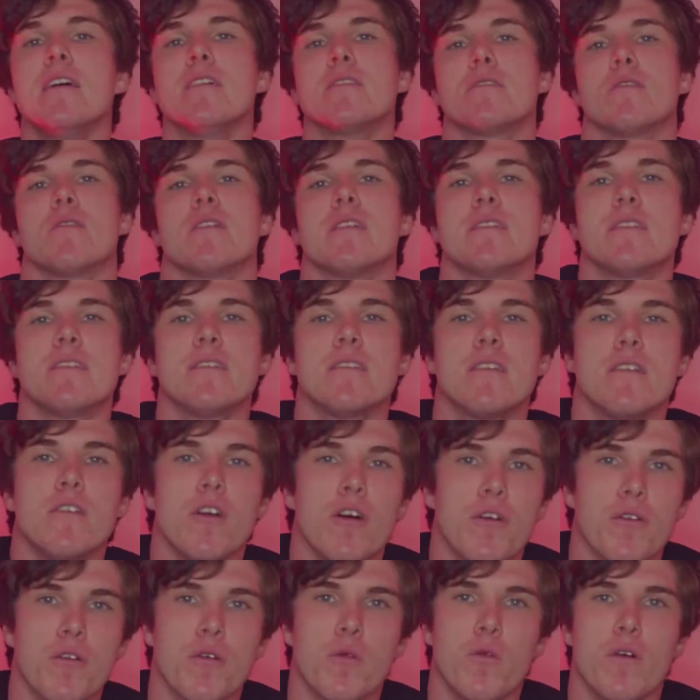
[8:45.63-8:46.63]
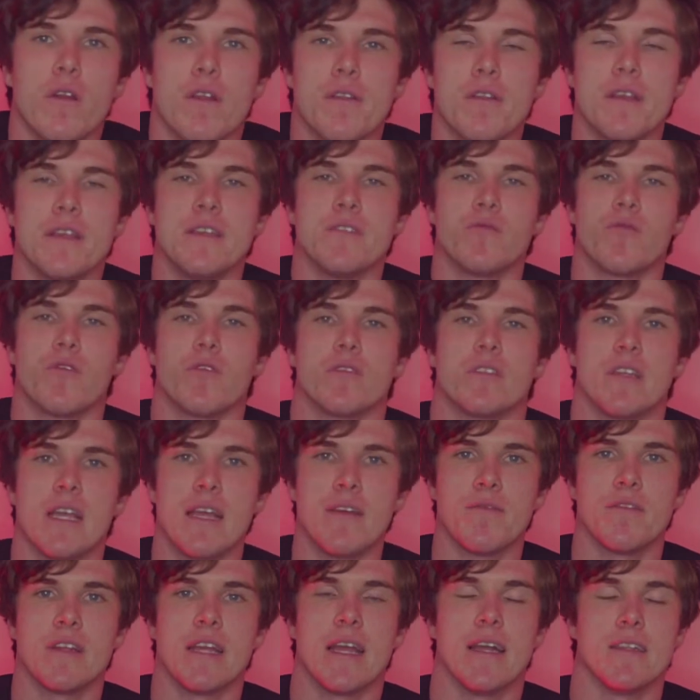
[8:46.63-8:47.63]
So this is another one of these road
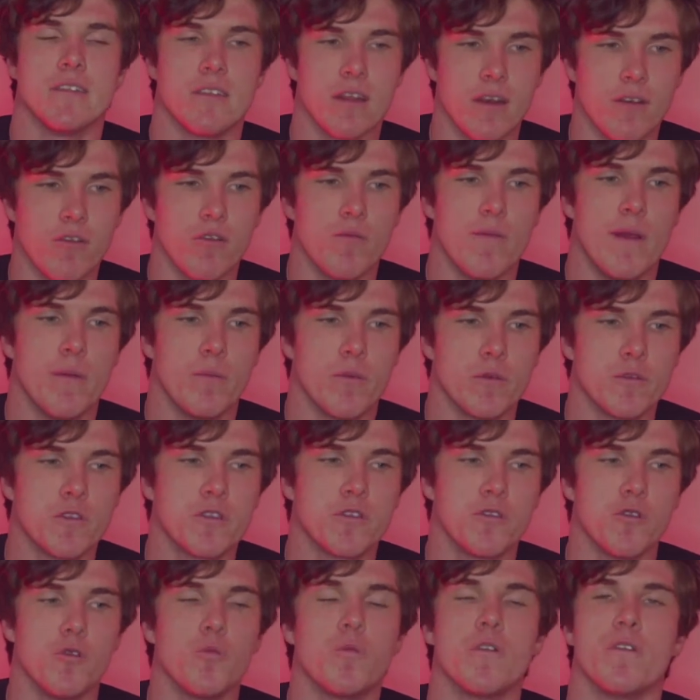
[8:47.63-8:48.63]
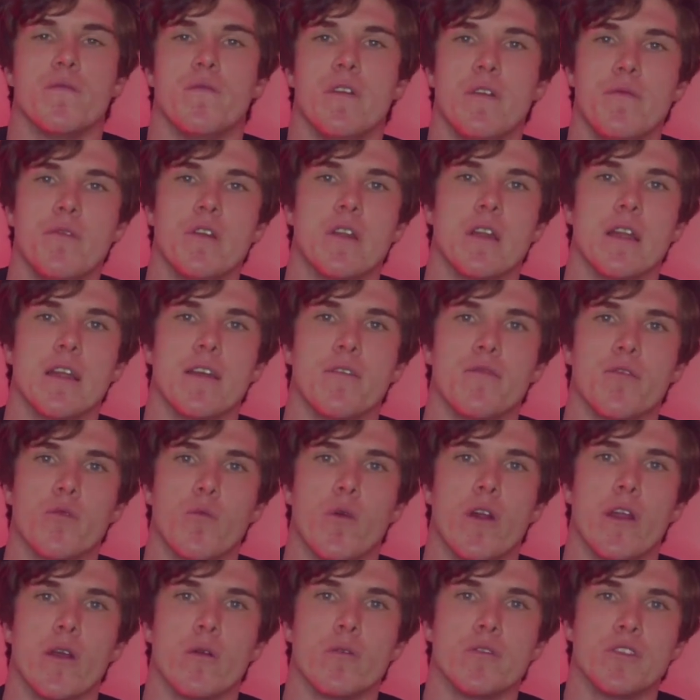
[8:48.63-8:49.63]
safety ads that I remember super vividly from
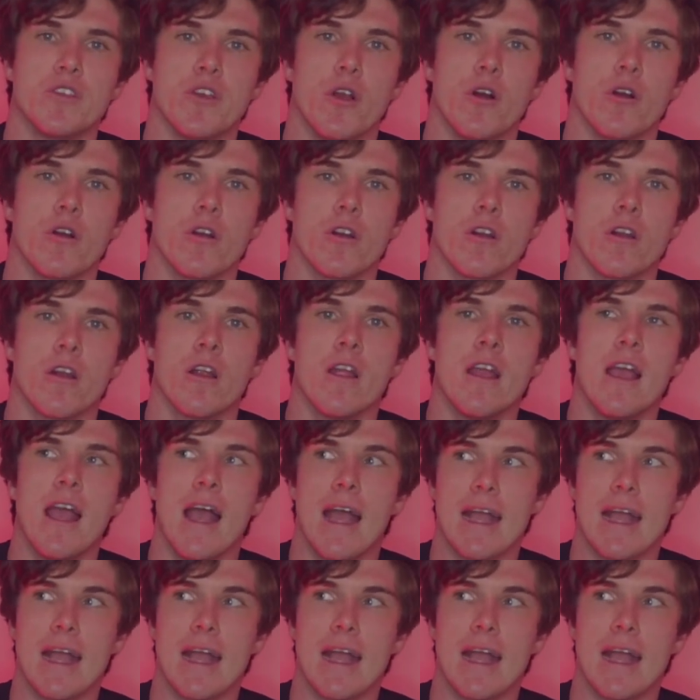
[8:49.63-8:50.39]
when I was younger.